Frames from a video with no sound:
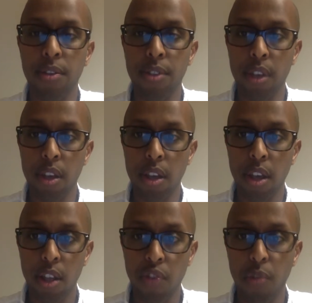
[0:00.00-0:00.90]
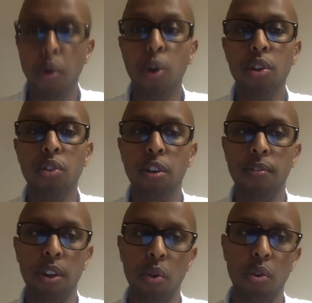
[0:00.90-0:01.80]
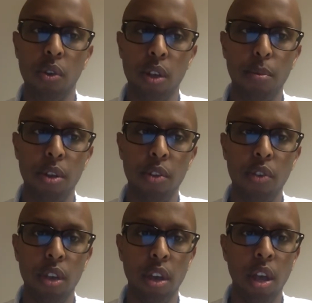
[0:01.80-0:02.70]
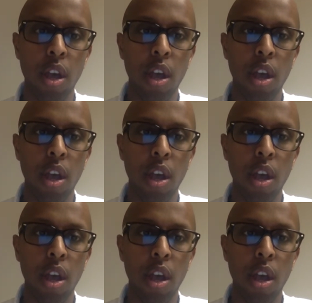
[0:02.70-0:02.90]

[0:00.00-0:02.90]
the support of the local community